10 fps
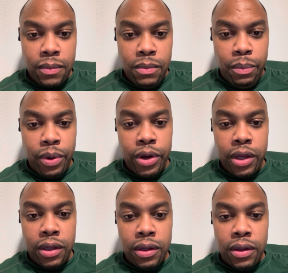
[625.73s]

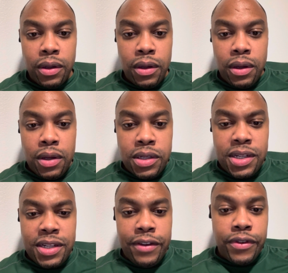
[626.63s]
but
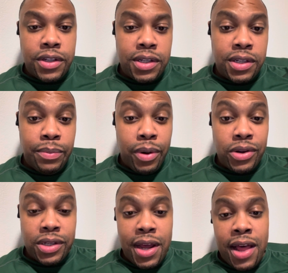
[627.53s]
just differences in
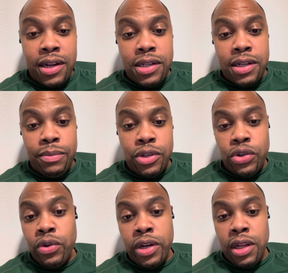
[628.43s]
personalities and
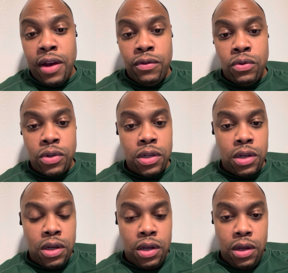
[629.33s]
maturity levels.
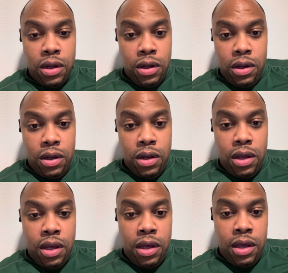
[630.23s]

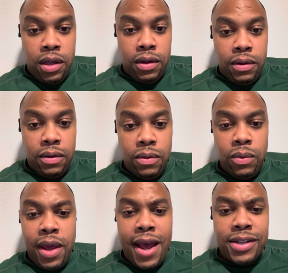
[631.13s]

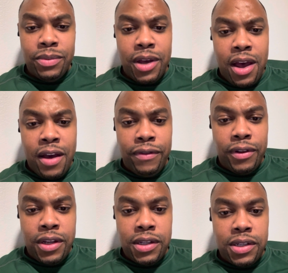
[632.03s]
We had some
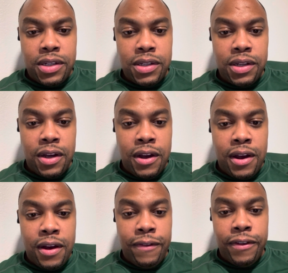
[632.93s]
conflicts.
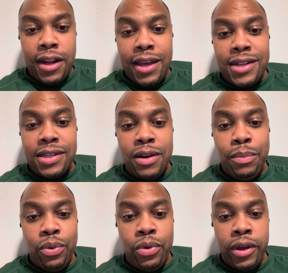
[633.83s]
I felt like at some
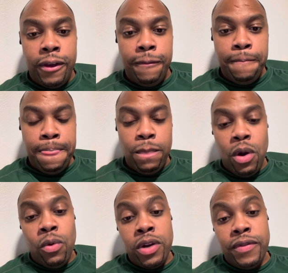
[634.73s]
point, well,
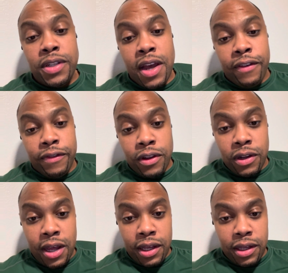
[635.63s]
I won't even say I felt
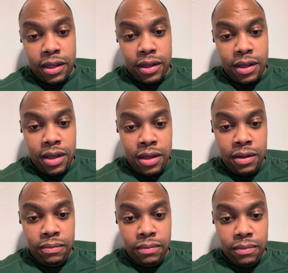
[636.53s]
like
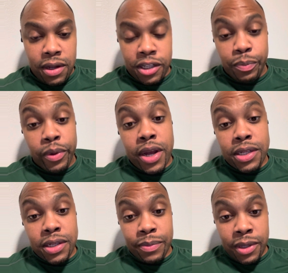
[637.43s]
he
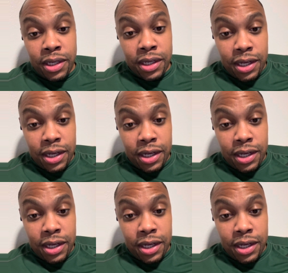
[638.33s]
expressed to me